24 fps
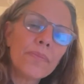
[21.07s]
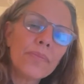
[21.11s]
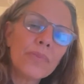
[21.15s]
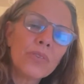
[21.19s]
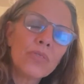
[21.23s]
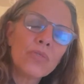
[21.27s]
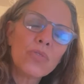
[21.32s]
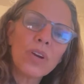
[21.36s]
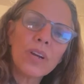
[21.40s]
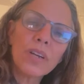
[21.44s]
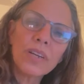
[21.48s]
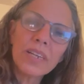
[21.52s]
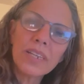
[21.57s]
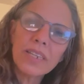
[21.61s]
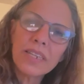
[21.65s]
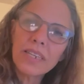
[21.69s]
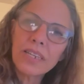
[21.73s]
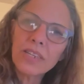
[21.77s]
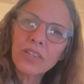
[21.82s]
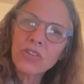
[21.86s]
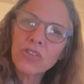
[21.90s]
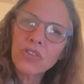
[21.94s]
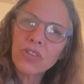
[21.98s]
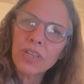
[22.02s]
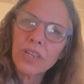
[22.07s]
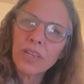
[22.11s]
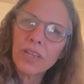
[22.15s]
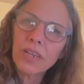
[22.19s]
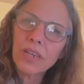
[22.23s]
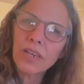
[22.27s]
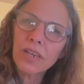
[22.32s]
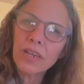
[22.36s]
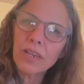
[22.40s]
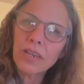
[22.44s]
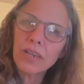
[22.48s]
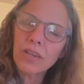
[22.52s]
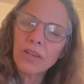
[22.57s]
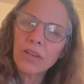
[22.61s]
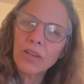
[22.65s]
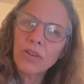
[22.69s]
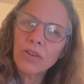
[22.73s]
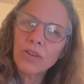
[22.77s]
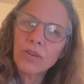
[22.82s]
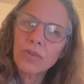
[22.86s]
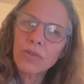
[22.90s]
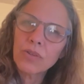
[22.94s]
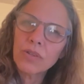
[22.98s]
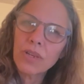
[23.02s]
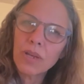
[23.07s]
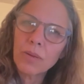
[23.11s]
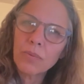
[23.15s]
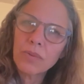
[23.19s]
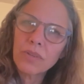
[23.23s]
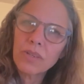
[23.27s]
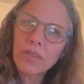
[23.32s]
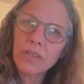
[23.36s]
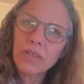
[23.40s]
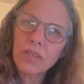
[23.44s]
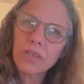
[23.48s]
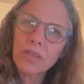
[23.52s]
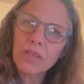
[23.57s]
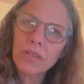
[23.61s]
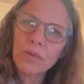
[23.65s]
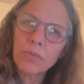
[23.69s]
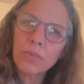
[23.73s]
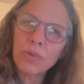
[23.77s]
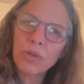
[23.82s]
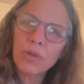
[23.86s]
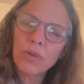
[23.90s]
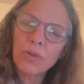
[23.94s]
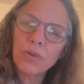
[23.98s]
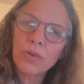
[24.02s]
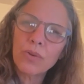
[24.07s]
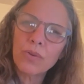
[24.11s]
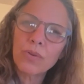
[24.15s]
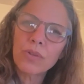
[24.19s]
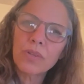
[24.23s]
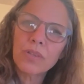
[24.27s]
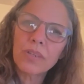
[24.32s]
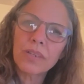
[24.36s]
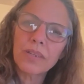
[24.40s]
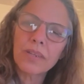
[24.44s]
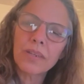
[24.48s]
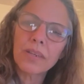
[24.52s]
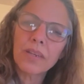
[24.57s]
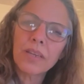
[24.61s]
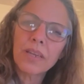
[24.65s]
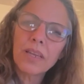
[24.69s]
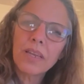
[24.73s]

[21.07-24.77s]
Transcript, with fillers: drug addiction, you know, substance abuse, and